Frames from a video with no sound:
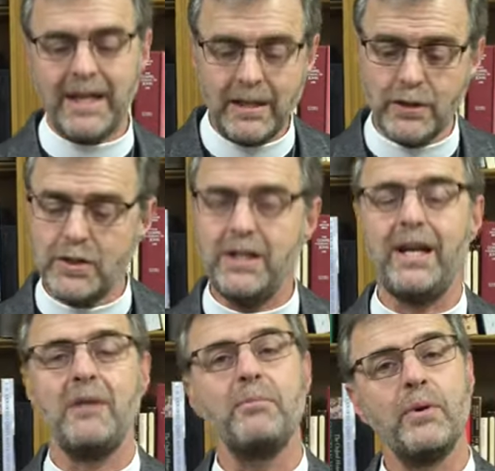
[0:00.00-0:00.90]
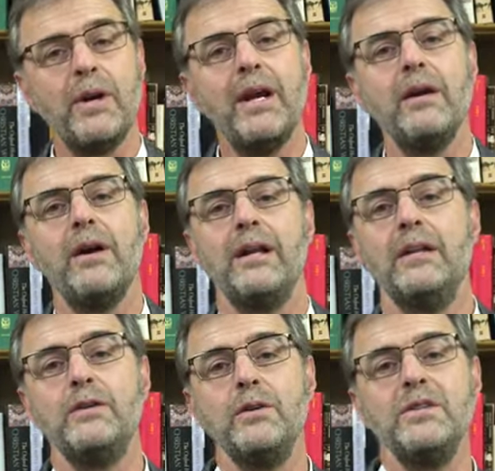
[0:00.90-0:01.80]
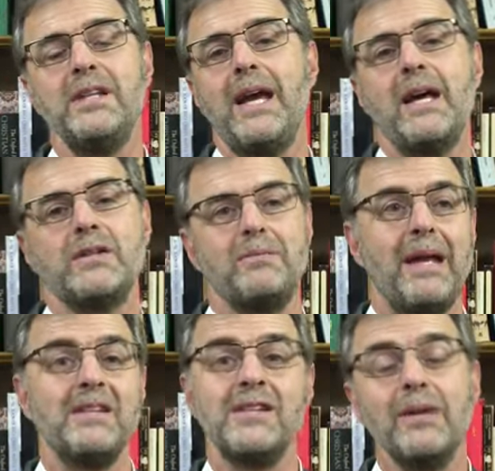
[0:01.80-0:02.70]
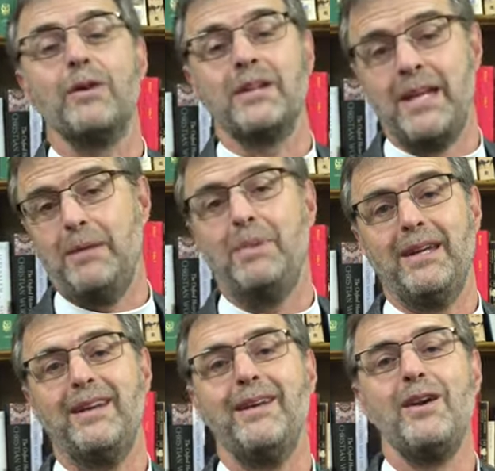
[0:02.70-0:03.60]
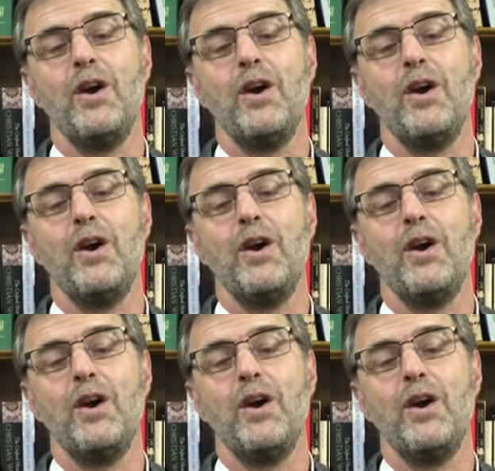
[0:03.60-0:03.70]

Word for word: energy and prayer and enthusiasm and secret keeping